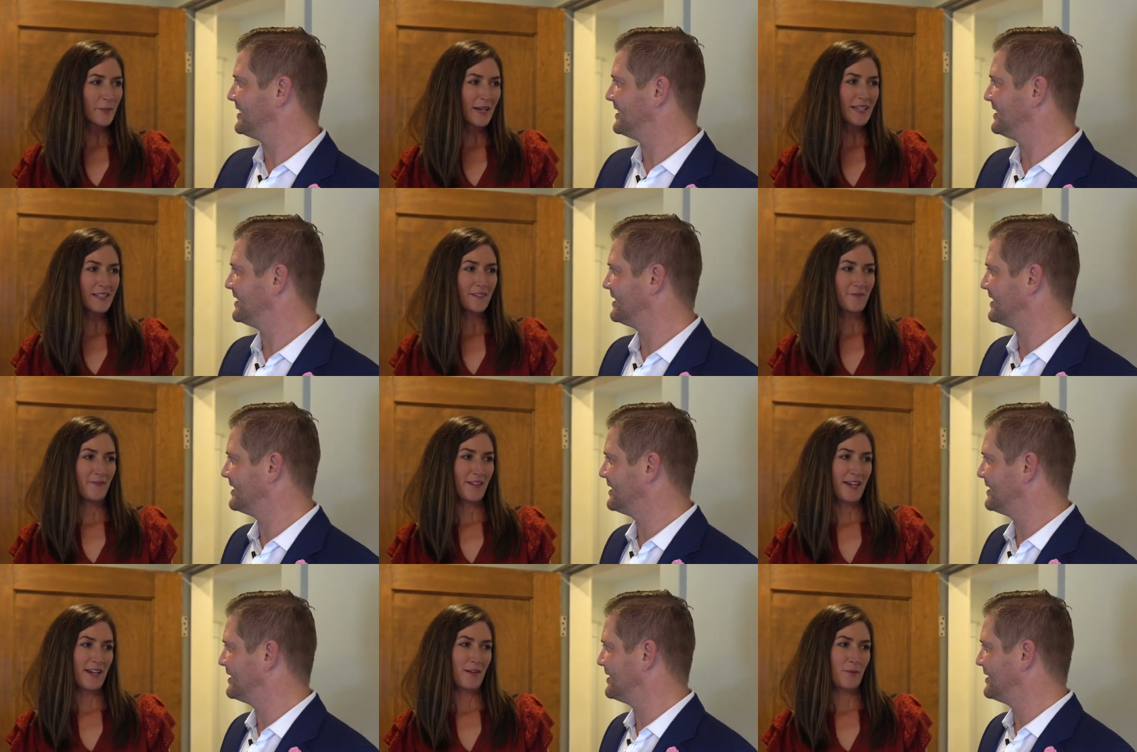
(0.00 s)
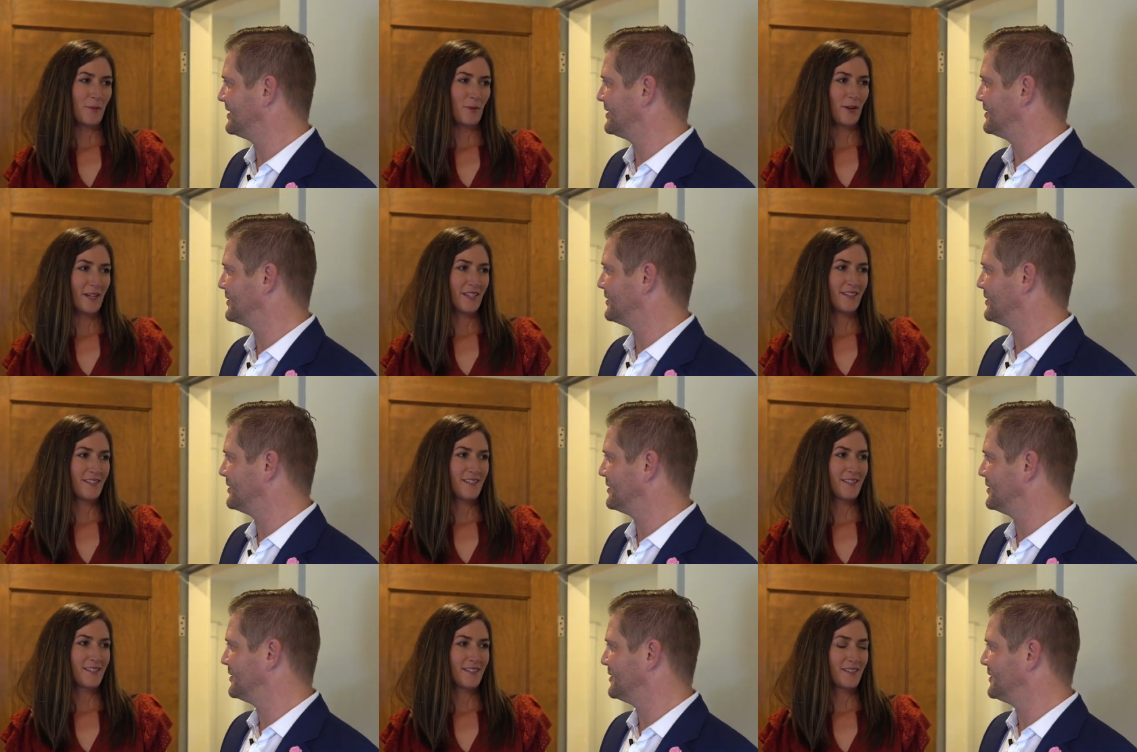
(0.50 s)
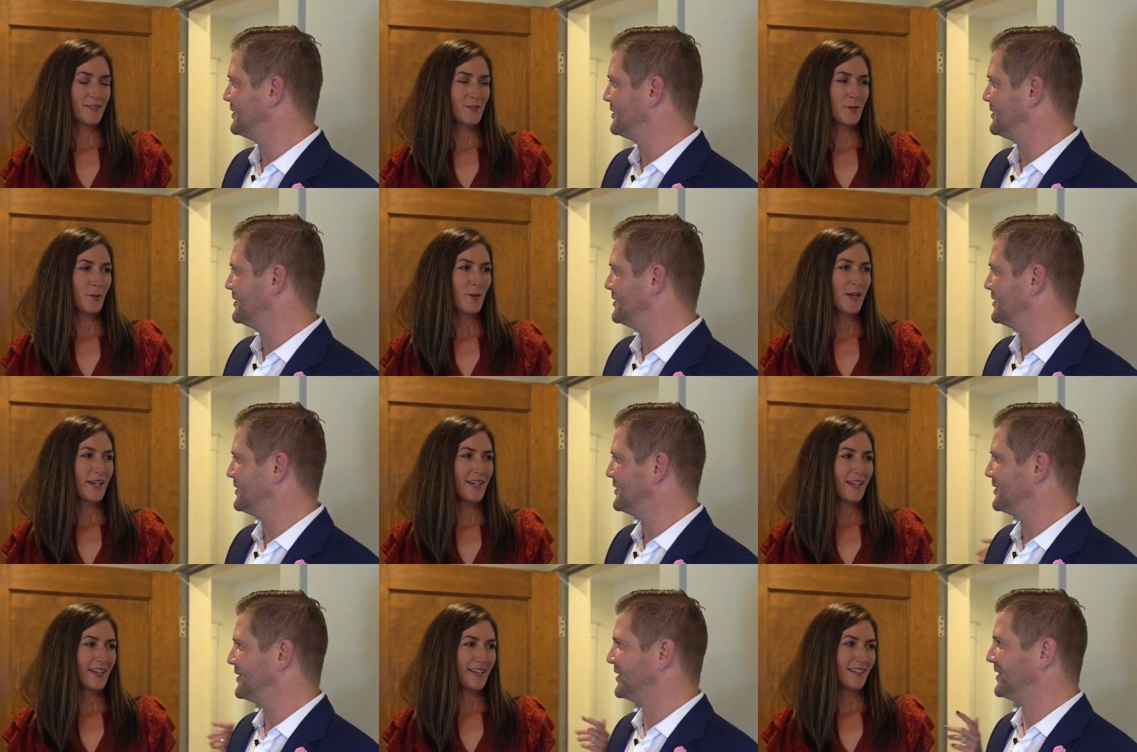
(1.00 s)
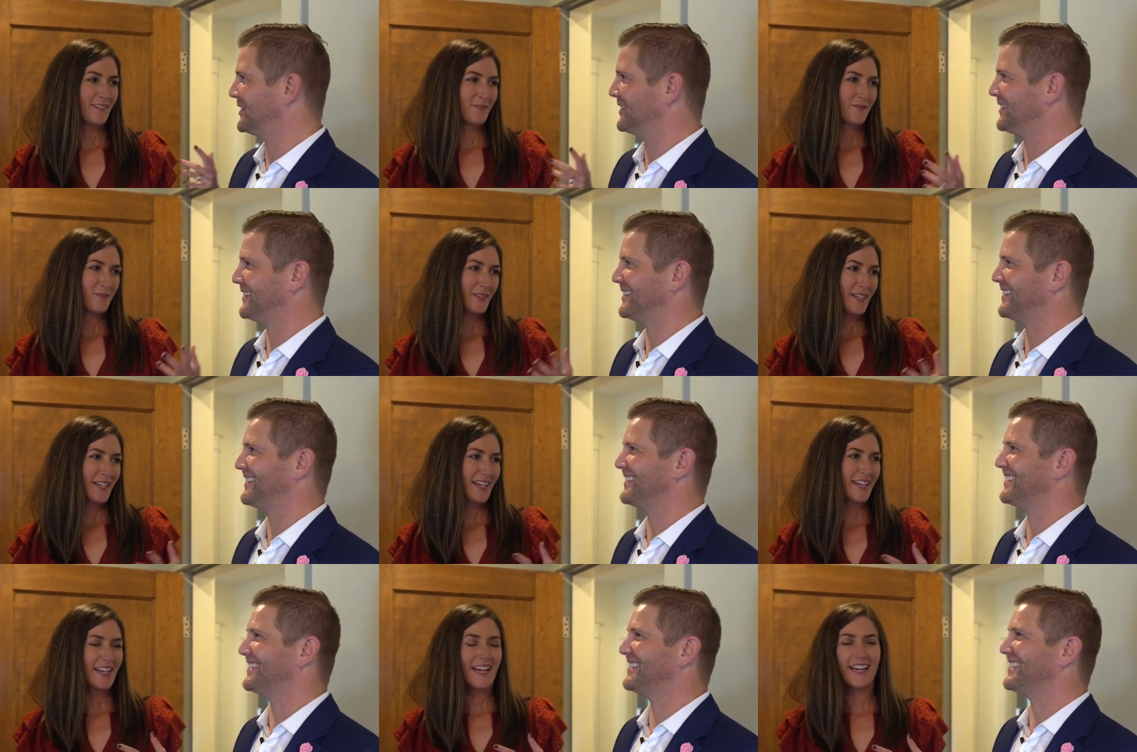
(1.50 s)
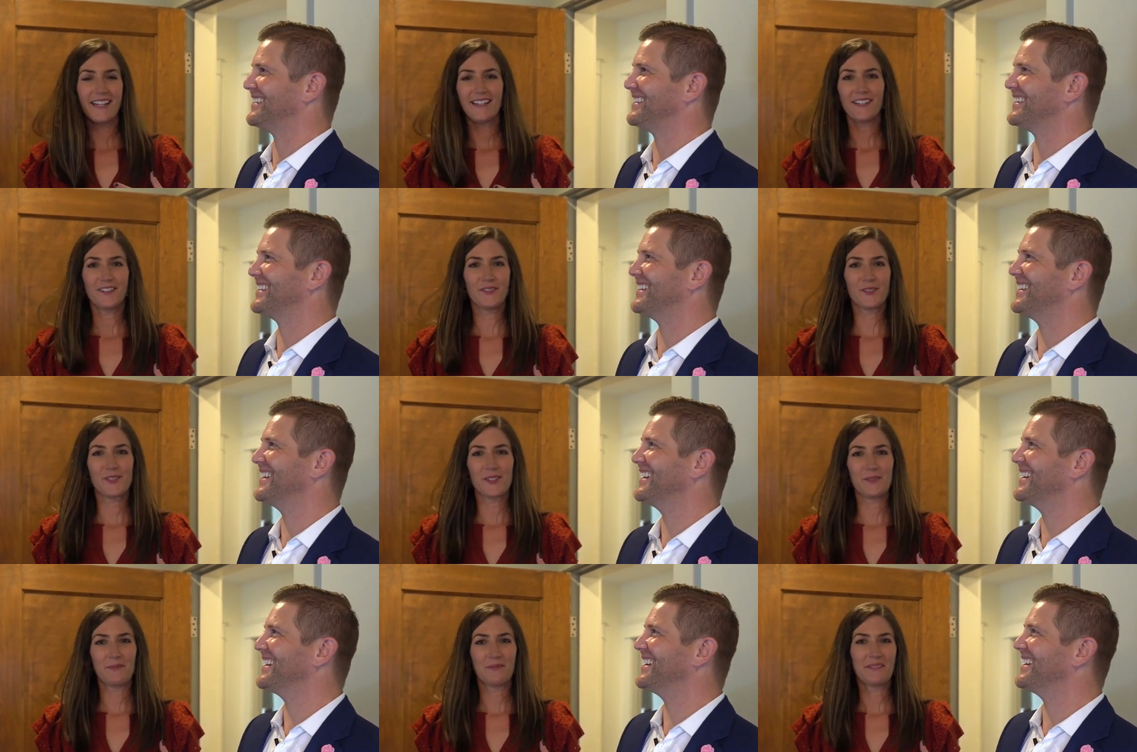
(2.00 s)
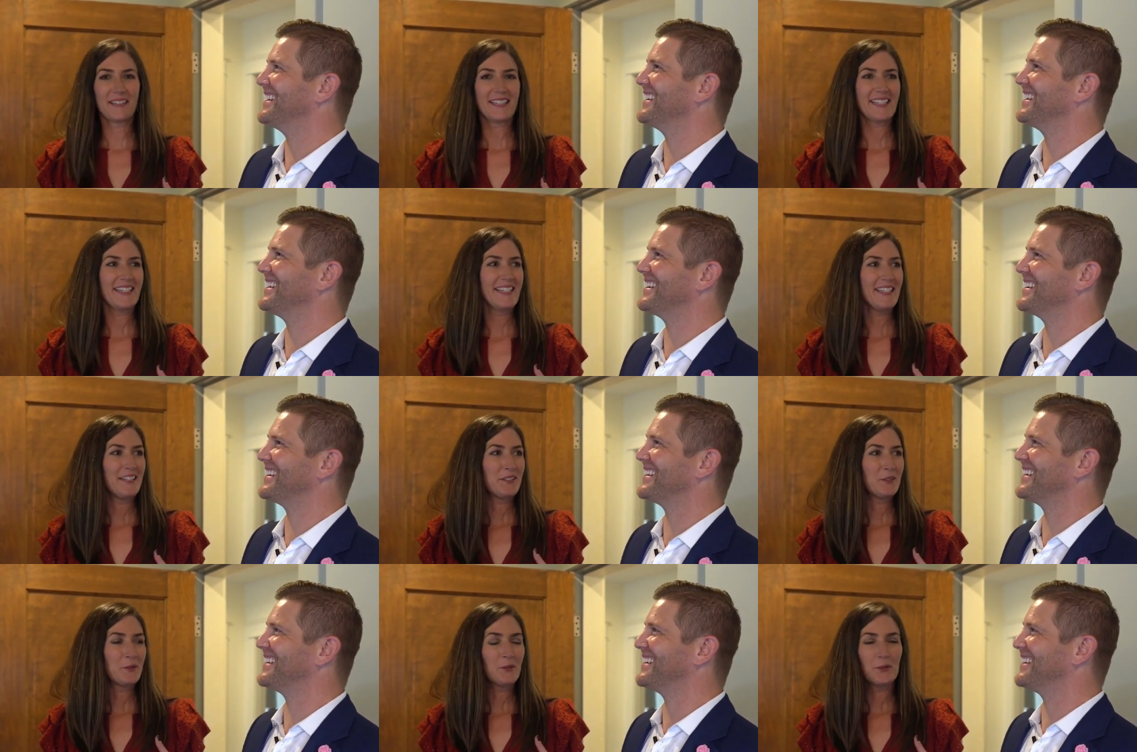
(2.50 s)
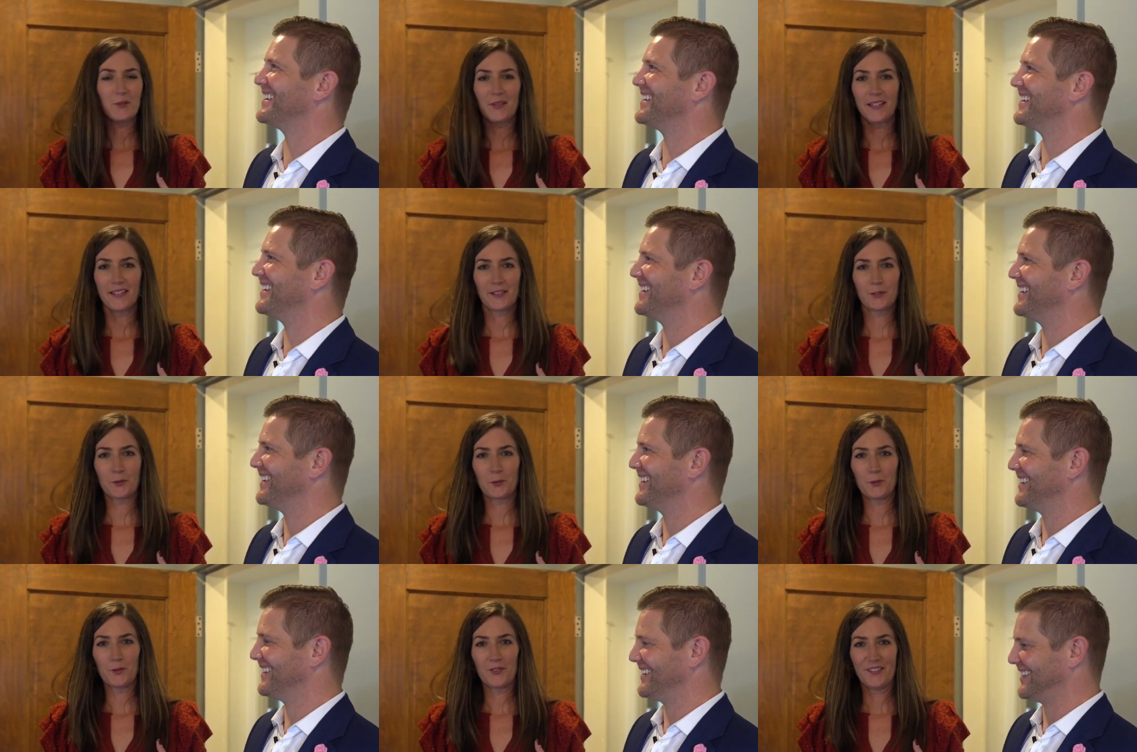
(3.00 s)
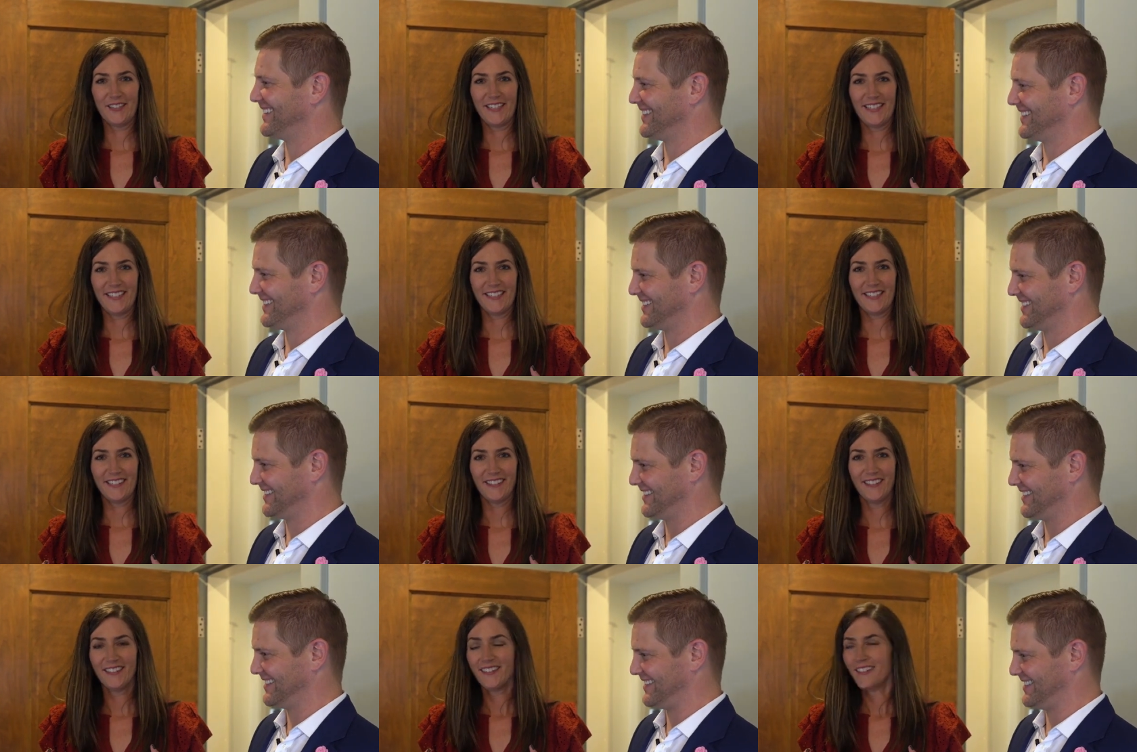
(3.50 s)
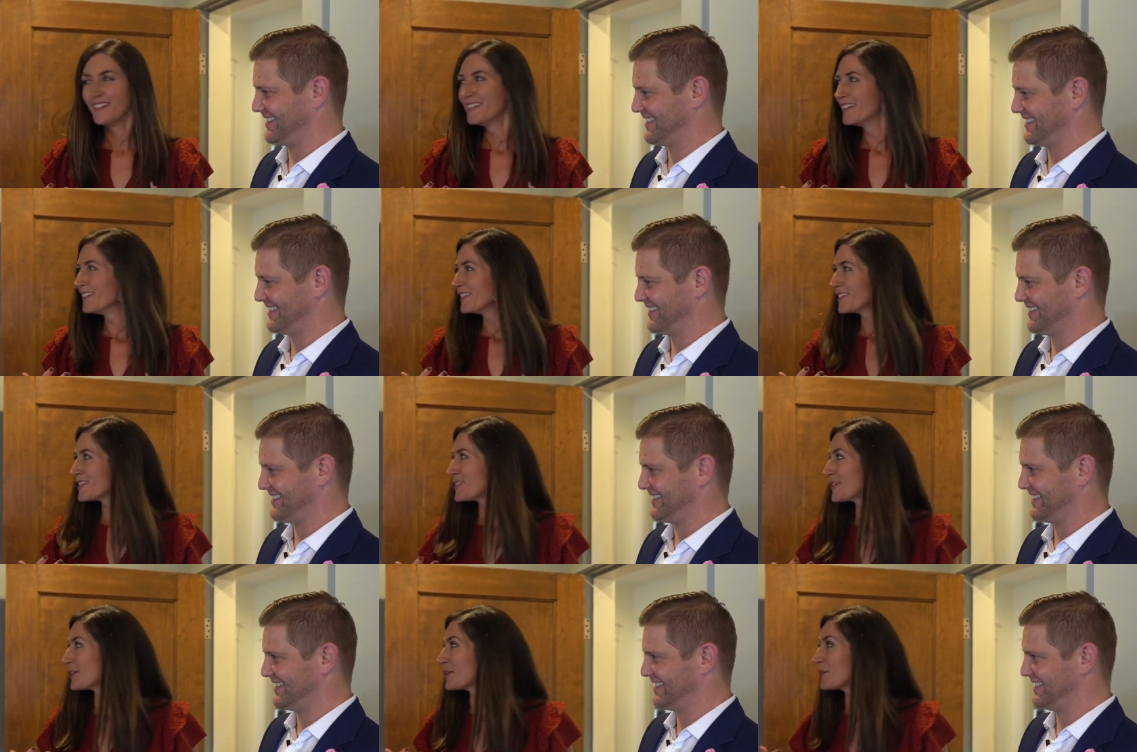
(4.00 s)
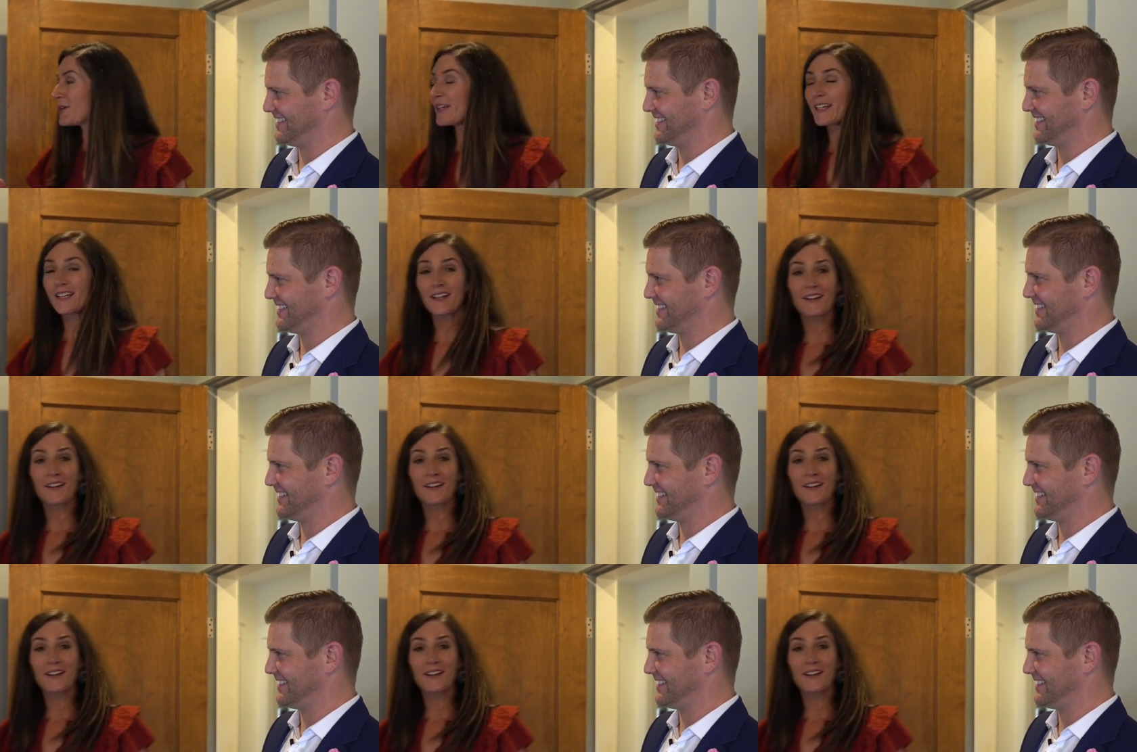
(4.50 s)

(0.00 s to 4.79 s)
Speaker 1: had a fireplace, so we we kind of had to do something equally cool in here. So he